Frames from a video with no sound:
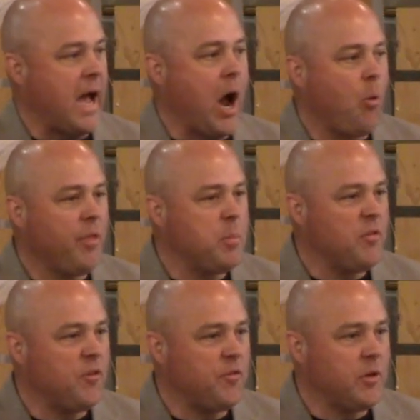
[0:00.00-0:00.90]
How will they
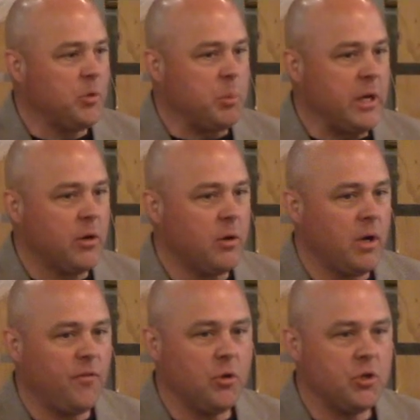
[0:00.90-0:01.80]
be fulfilled,
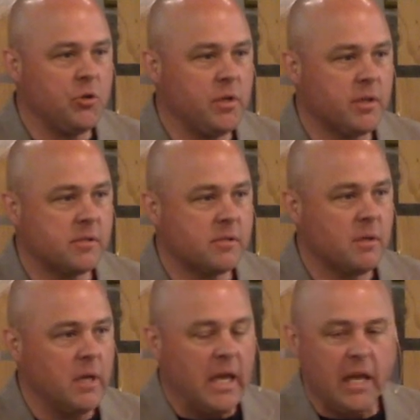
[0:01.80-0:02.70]
Peter, if you do
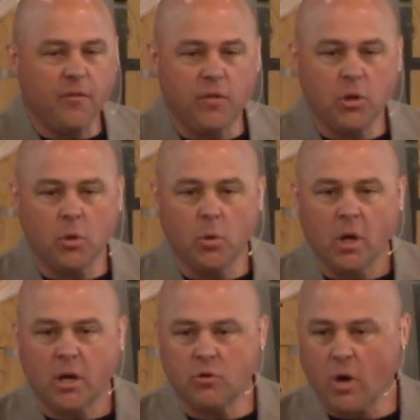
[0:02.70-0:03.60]
this? If
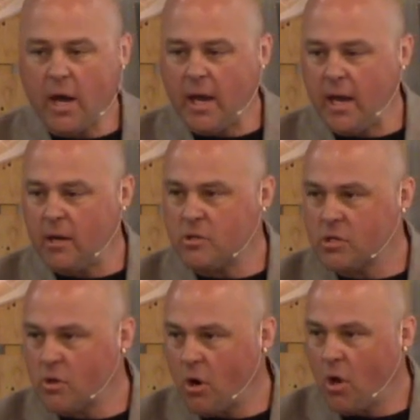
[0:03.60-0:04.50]
you try and
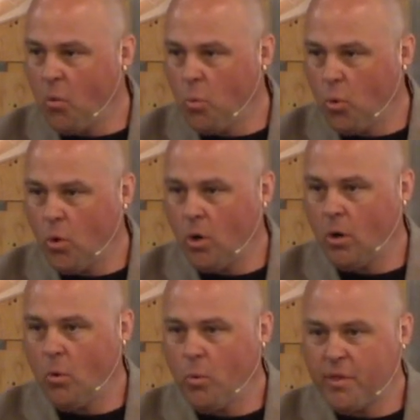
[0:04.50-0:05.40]
start a
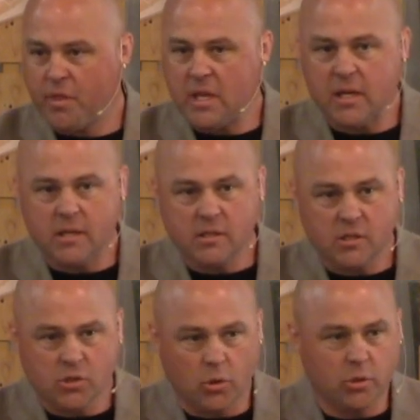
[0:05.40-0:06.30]
war with
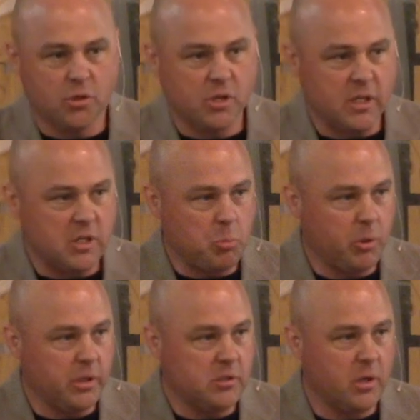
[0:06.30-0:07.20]
these soldiers in this
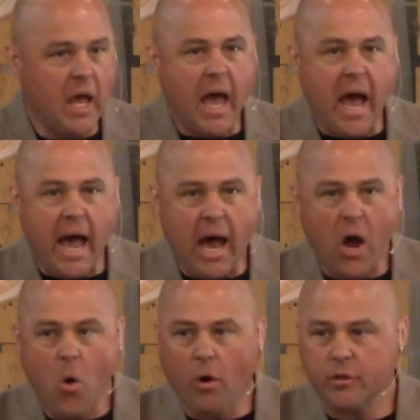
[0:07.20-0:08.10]
policehood,
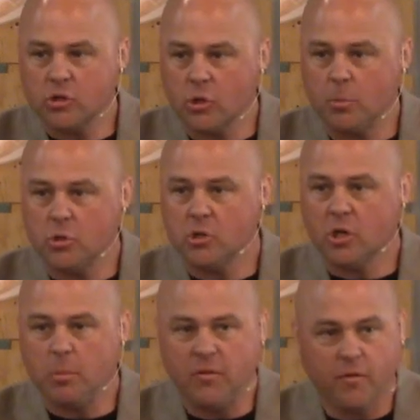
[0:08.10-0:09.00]
how are the scriptures
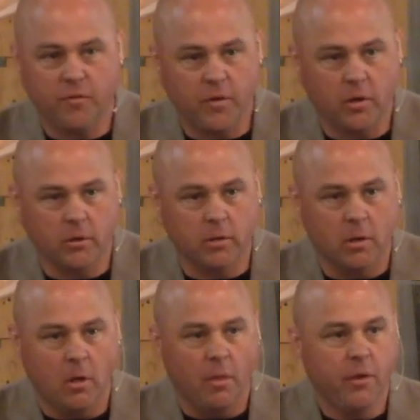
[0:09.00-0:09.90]
going to be fulfilled?
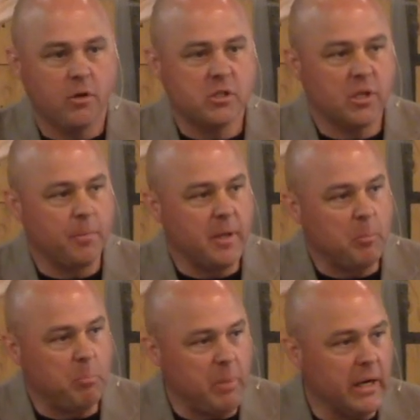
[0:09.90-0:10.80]
There is
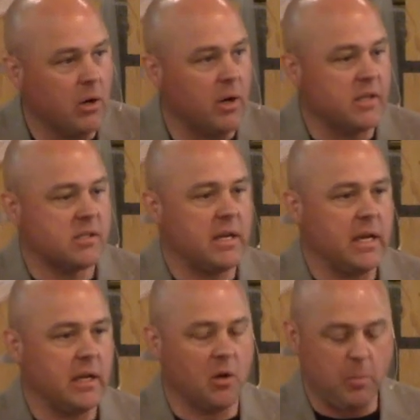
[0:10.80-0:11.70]
something bigger at
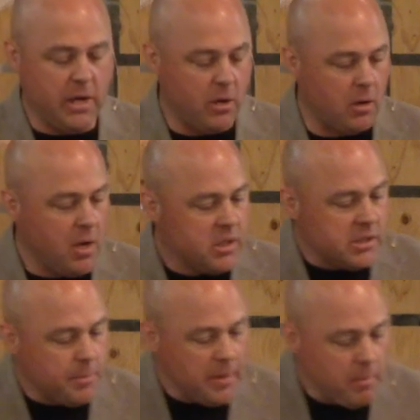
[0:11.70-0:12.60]
stake here, Peter,
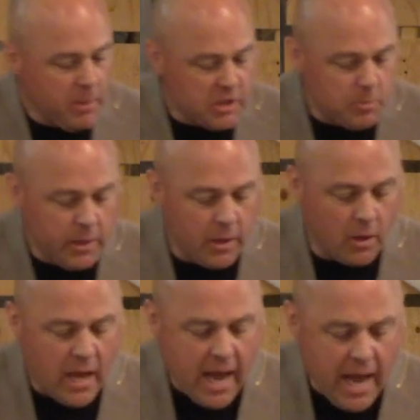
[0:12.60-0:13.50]
something much
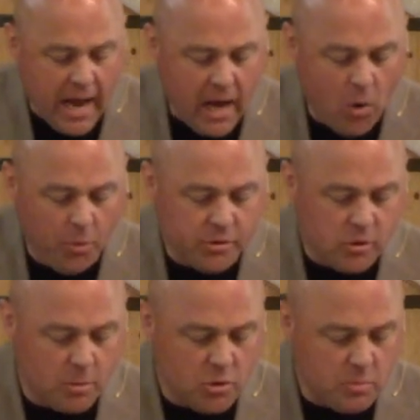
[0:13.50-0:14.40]
bigger. How will the
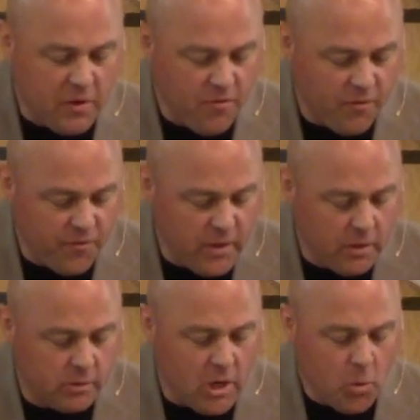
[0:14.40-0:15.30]
scriptures be
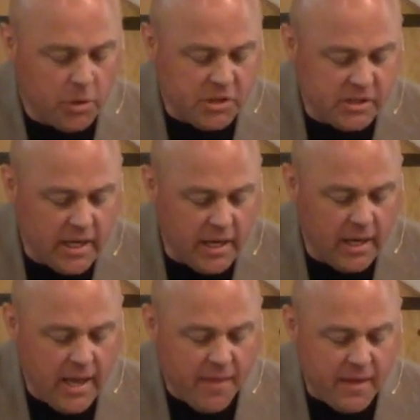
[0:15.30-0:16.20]
fulfilled, which
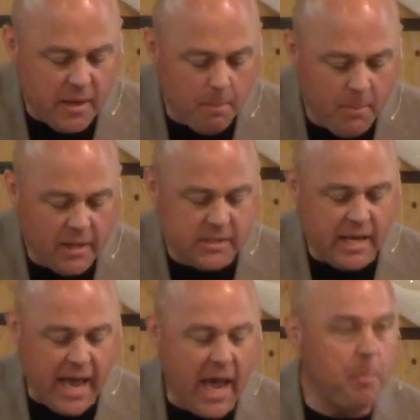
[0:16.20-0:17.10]
say that it
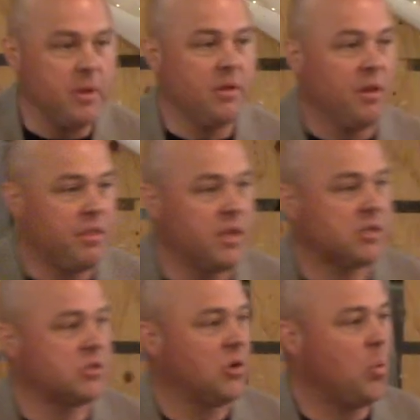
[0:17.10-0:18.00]
must happen
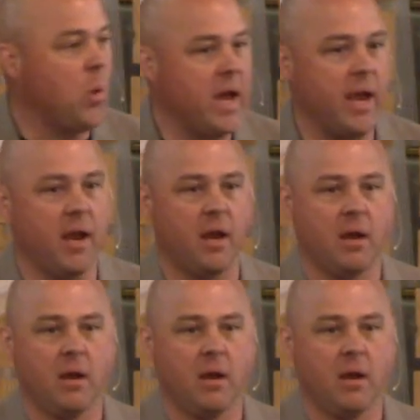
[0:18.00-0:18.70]
this way?